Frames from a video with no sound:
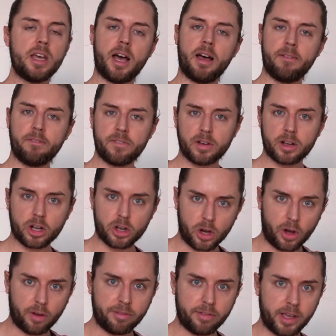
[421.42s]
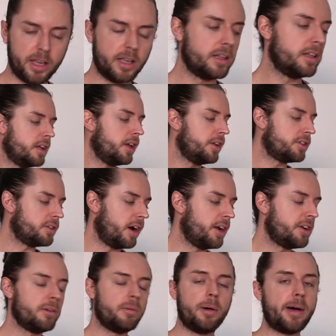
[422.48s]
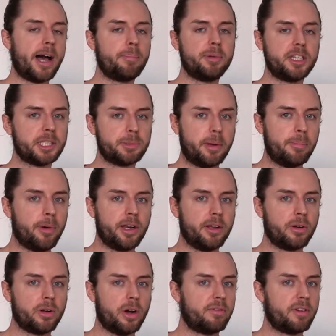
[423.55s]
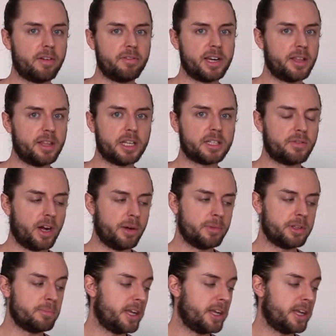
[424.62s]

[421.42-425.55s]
have coffee. So I'm happy to spend money on coffee every day. That's fine with